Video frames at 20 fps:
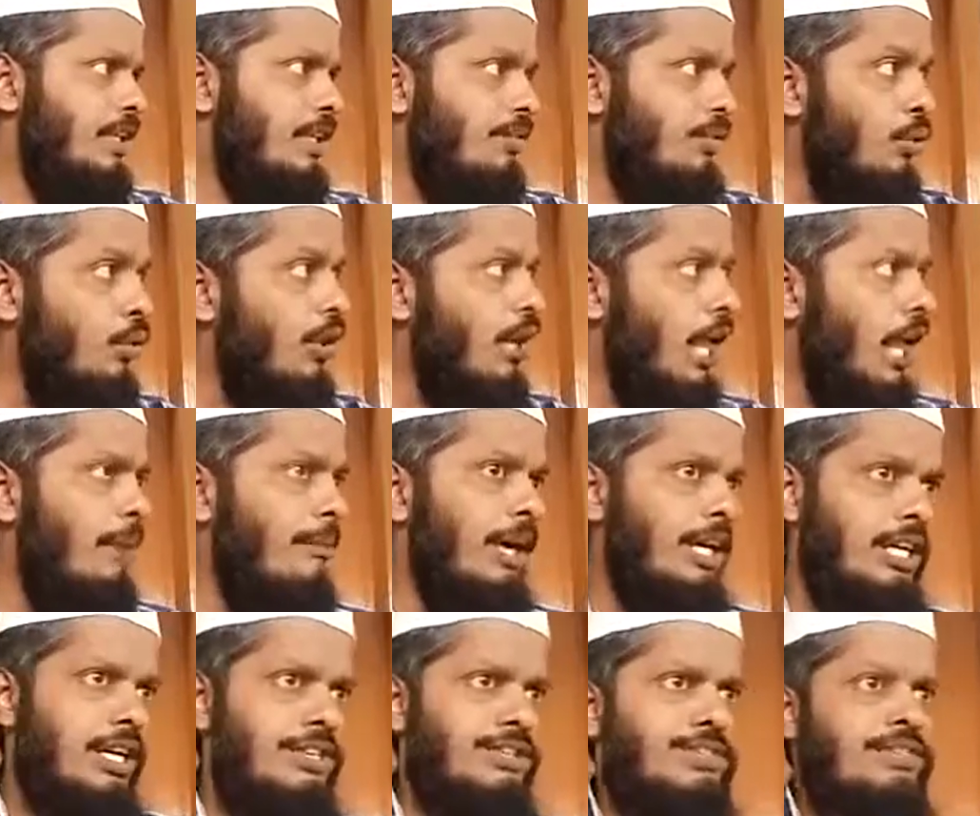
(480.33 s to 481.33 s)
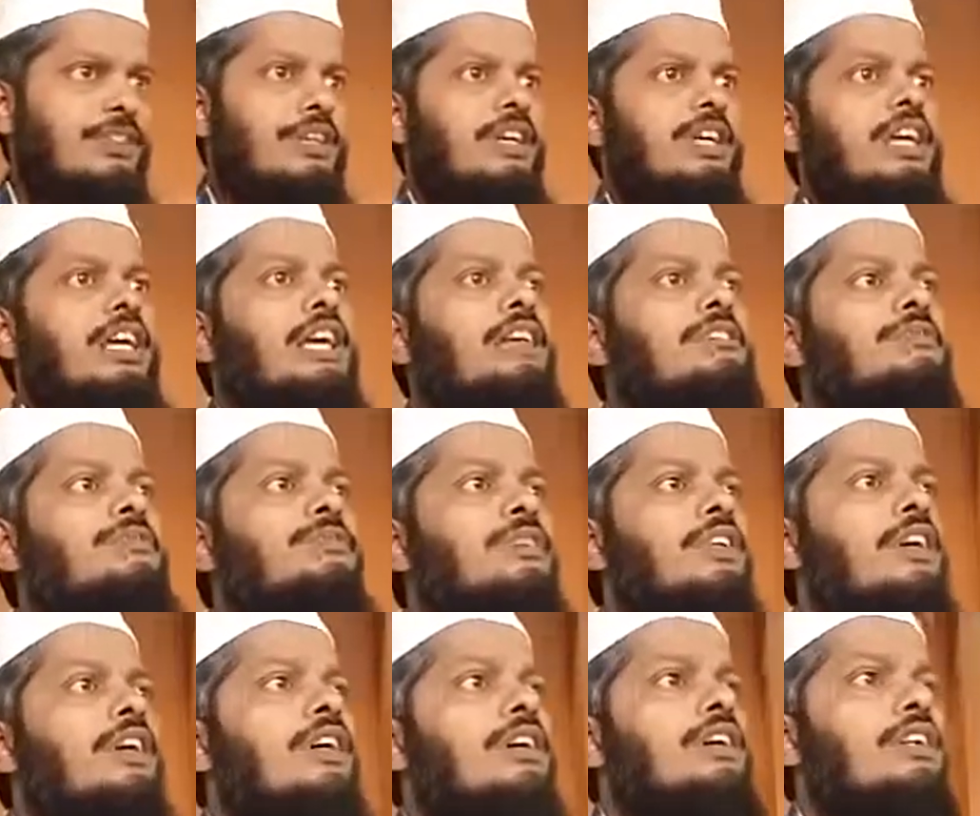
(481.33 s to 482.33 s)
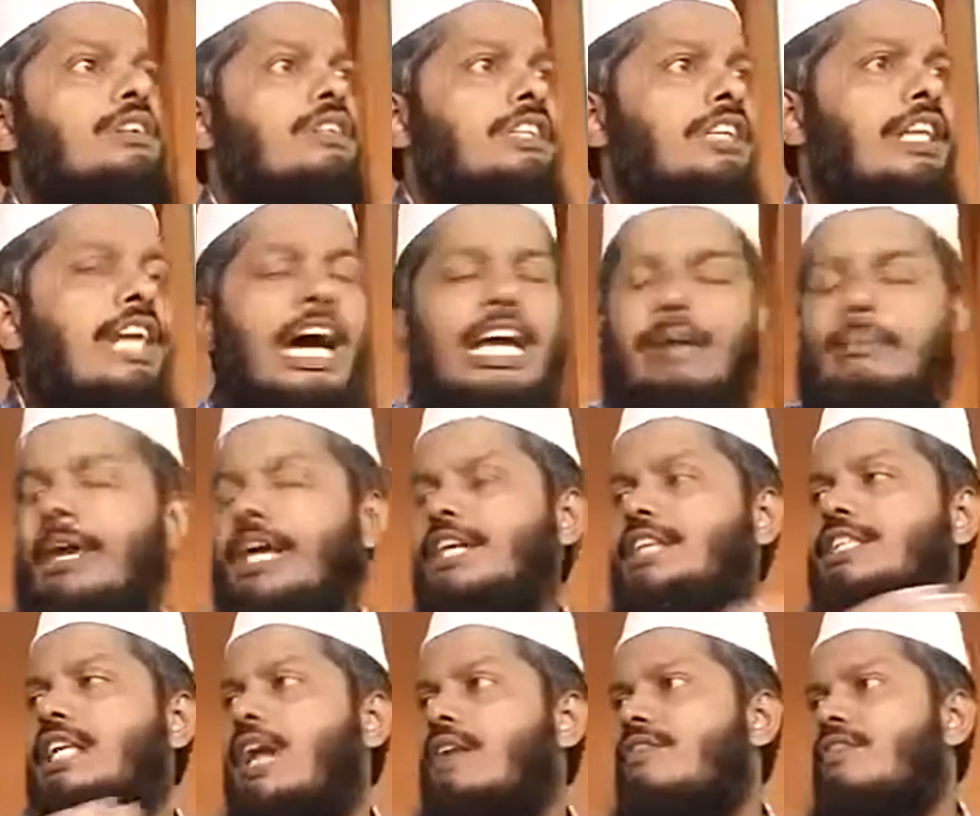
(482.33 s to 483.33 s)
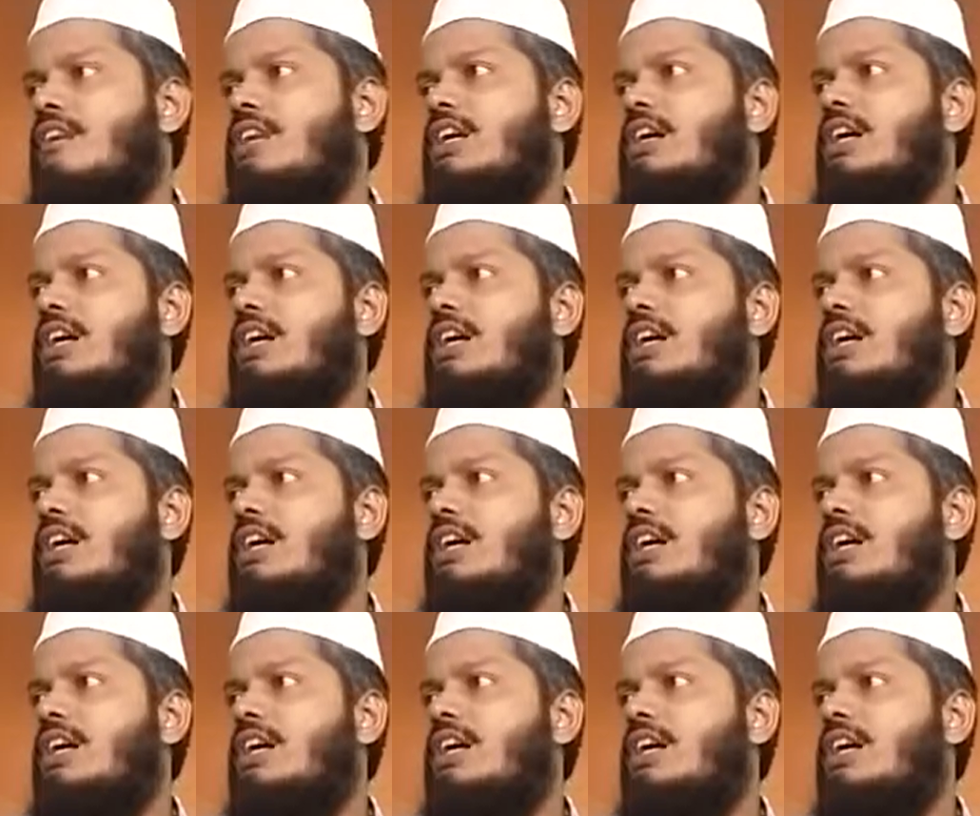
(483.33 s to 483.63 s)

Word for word: the fool among us. In Arabic itself,